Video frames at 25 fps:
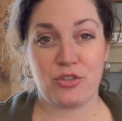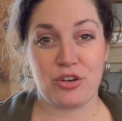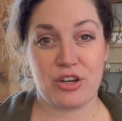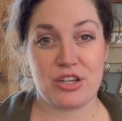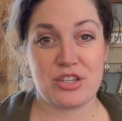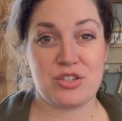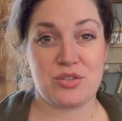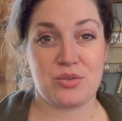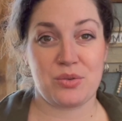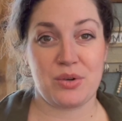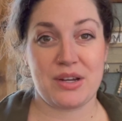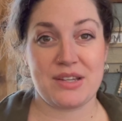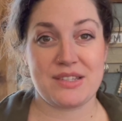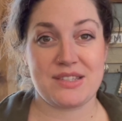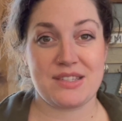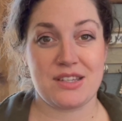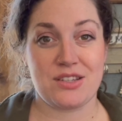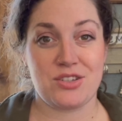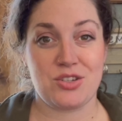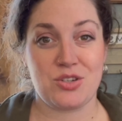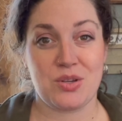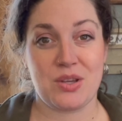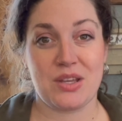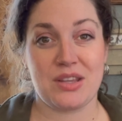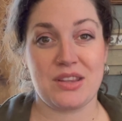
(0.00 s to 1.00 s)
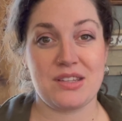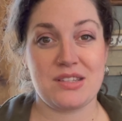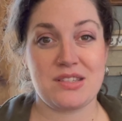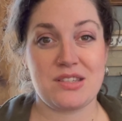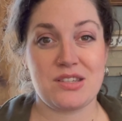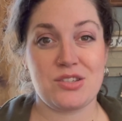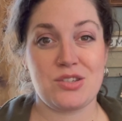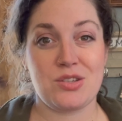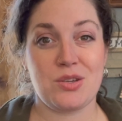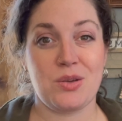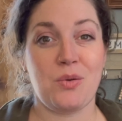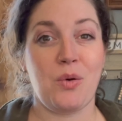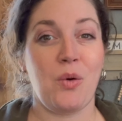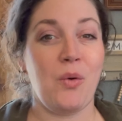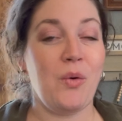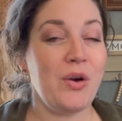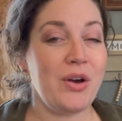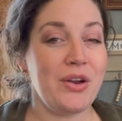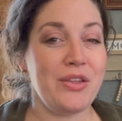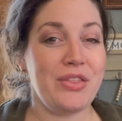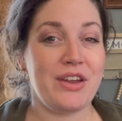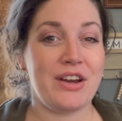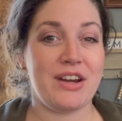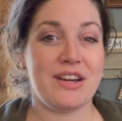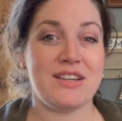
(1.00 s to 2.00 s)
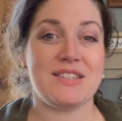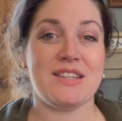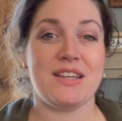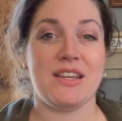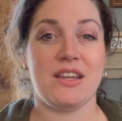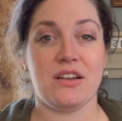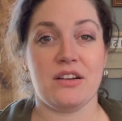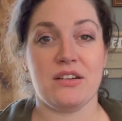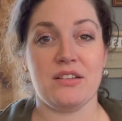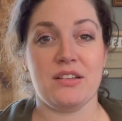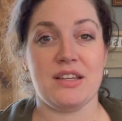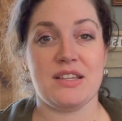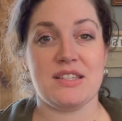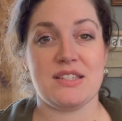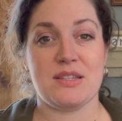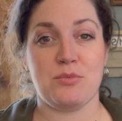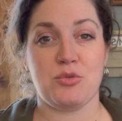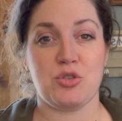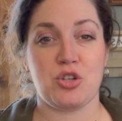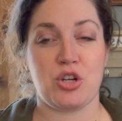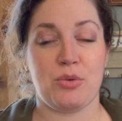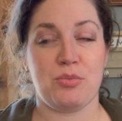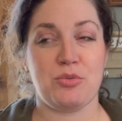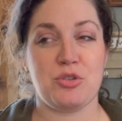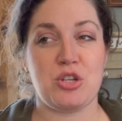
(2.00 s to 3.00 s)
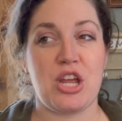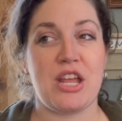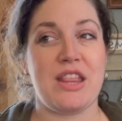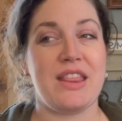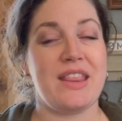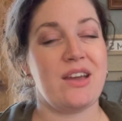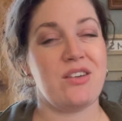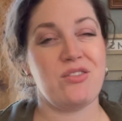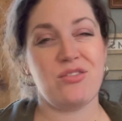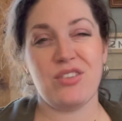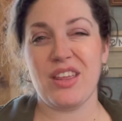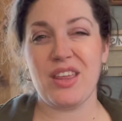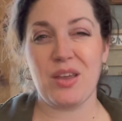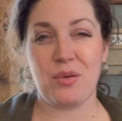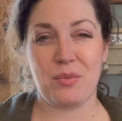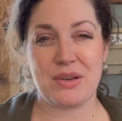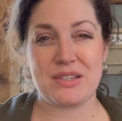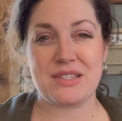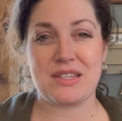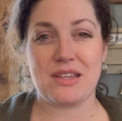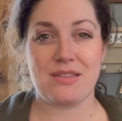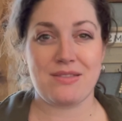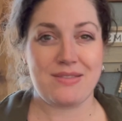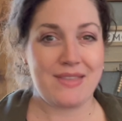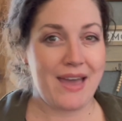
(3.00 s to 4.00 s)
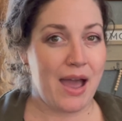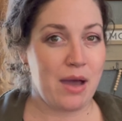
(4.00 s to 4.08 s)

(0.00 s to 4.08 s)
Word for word: free stories that you can listen to, or there is a yearly subscription that really wasn't